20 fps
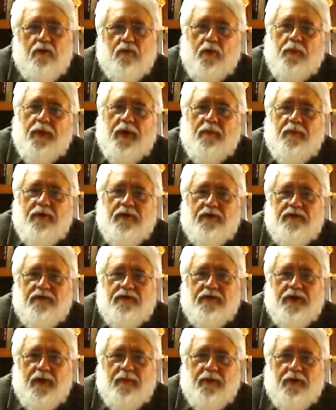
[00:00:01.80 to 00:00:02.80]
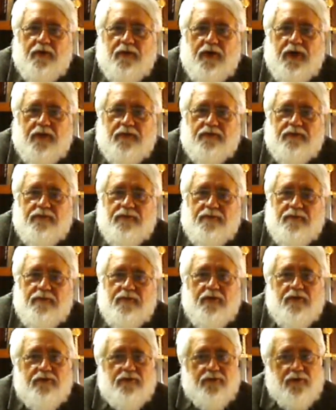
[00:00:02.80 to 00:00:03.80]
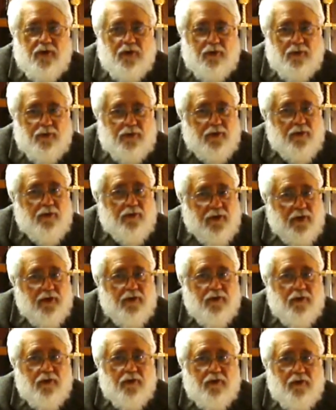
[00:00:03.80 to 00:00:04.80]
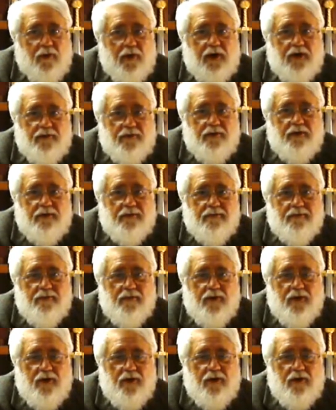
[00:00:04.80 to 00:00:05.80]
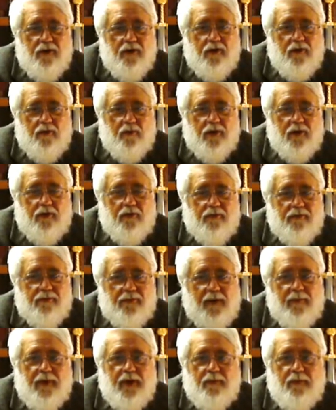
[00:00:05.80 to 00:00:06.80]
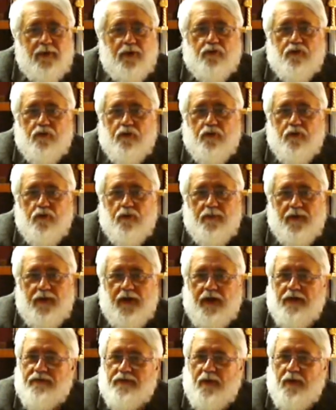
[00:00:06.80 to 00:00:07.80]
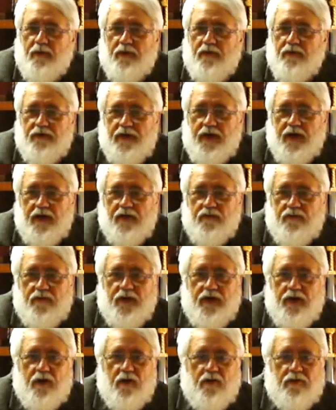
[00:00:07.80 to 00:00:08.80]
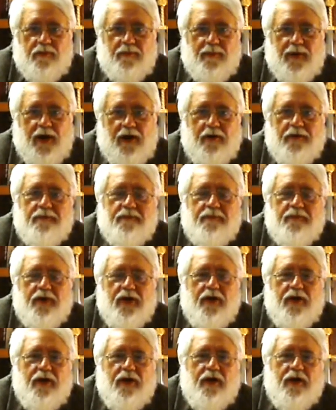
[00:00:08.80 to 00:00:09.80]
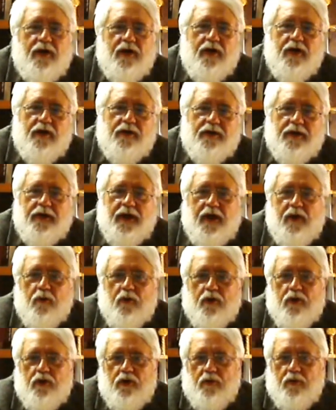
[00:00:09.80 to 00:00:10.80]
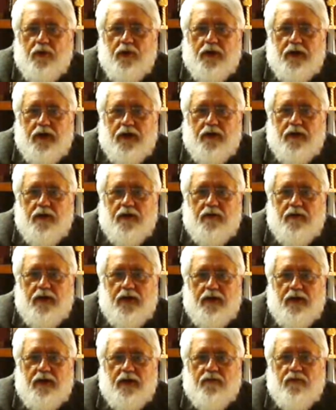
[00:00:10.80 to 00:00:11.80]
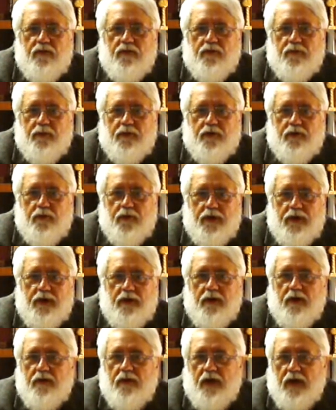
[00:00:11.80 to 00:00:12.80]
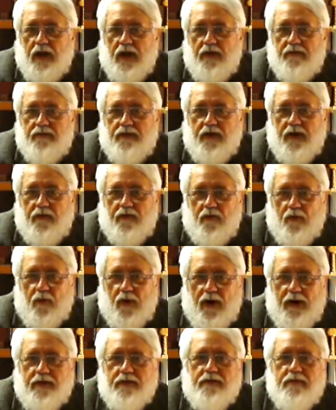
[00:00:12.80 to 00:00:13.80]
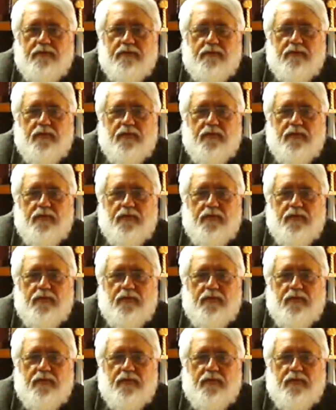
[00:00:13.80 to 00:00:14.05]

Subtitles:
Republicans and Democrats. So, do you think they're crazy? Well, that may be true, but that's not what today's video is about. Today we're going to look at the difference between the left and the right,